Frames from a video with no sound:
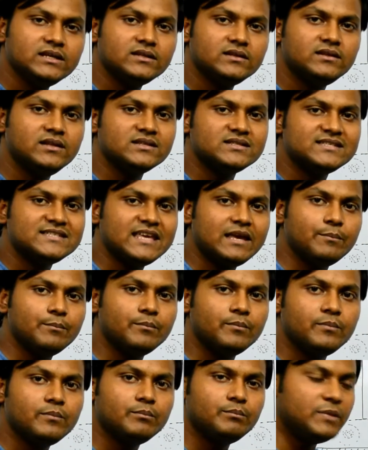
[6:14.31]
the same
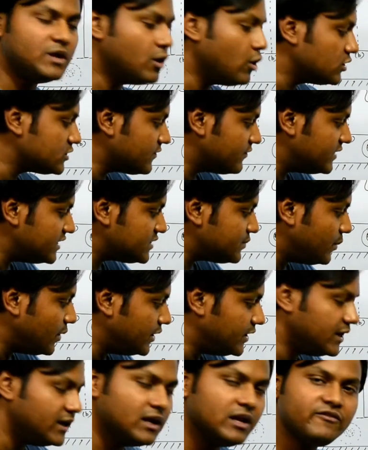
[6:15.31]
because of this
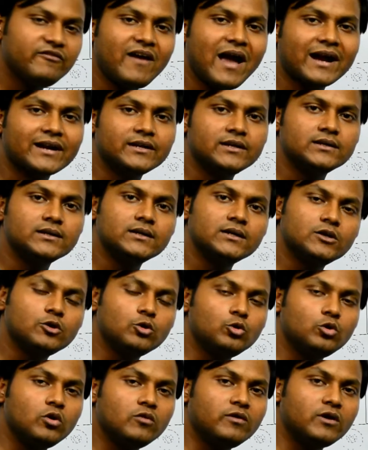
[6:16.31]
particular factor,
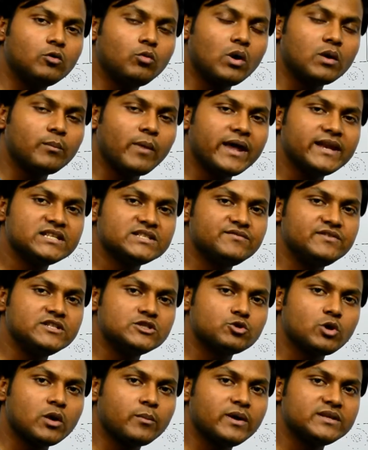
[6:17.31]
root over 1 minus V
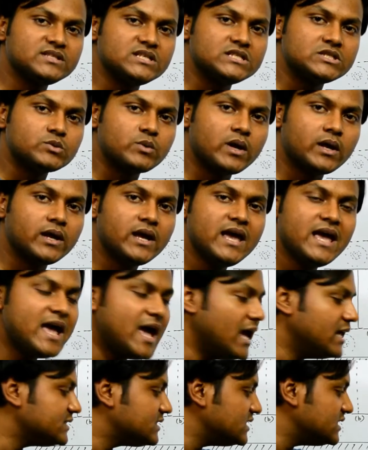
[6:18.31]
square by C square.
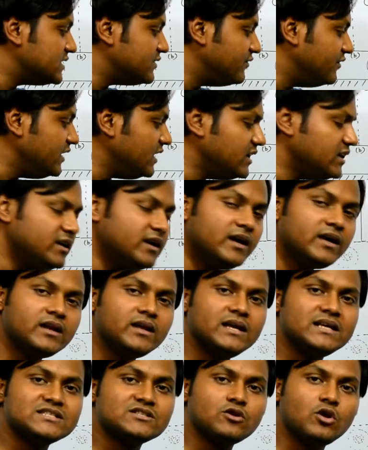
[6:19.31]
And since V here
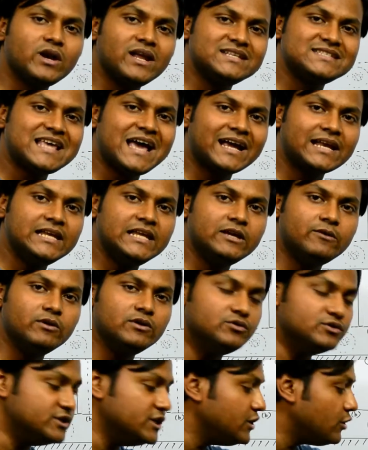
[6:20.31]
is not exactly equal
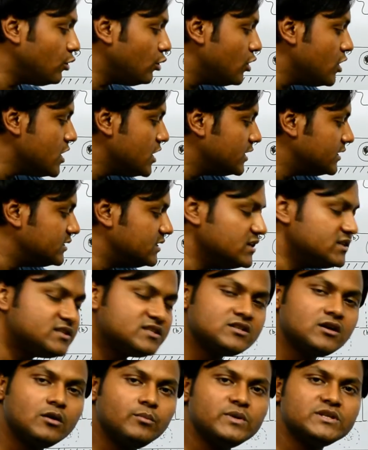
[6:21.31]
to 0, this
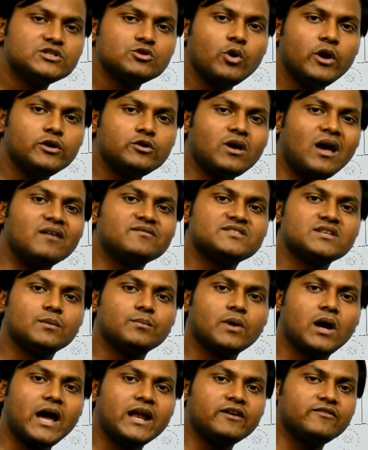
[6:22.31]
term is going to have
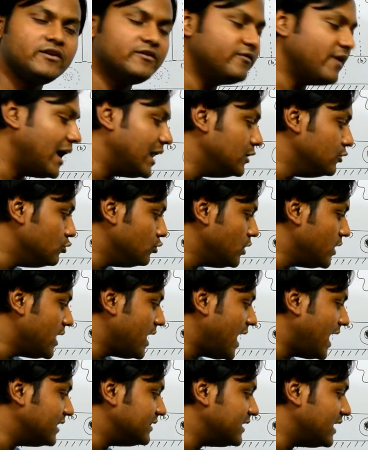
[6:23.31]
some kind of a value,
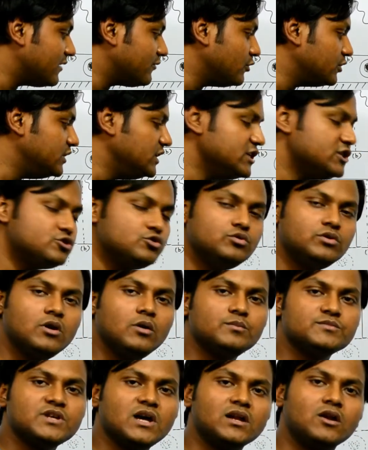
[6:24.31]
and therefore these two
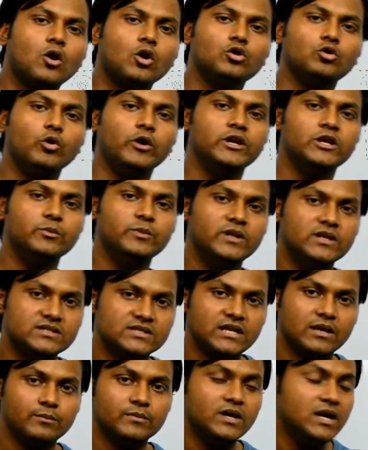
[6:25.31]
terms are not going to be the
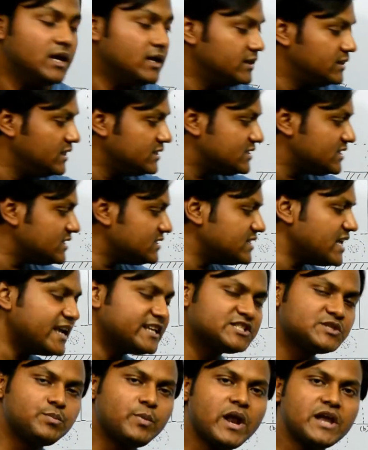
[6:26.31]
same. This is the
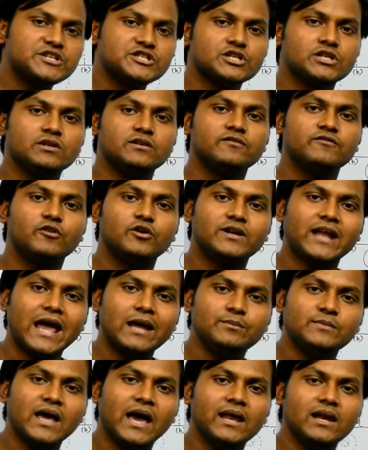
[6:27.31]
expression for
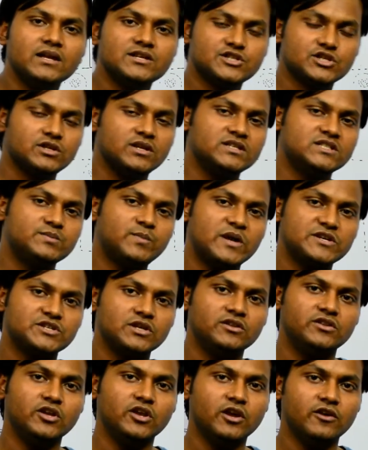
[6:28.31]
time dilation in
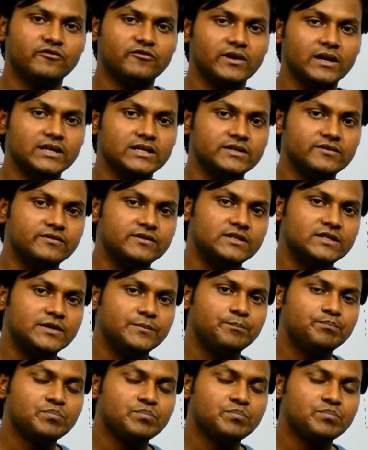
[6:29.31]
special theory of relativity.